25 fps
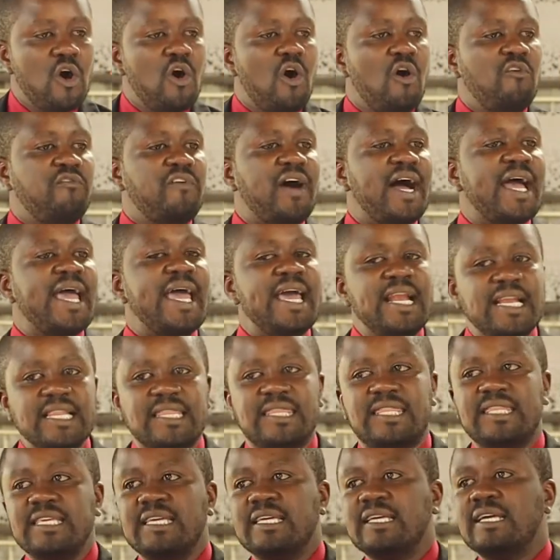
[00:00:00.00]
of a
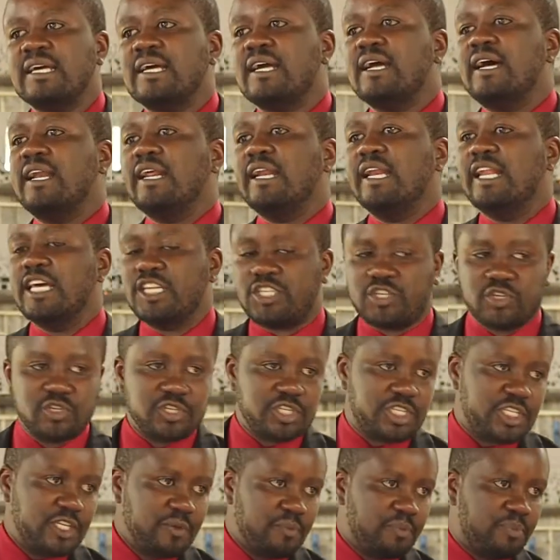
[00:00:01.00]
healthy
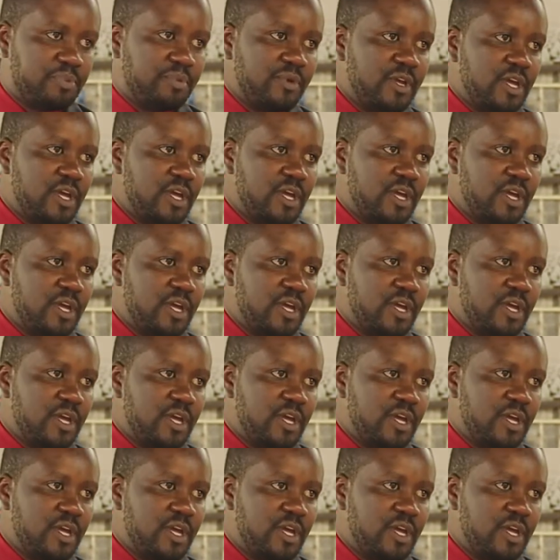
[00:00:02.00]
relationship.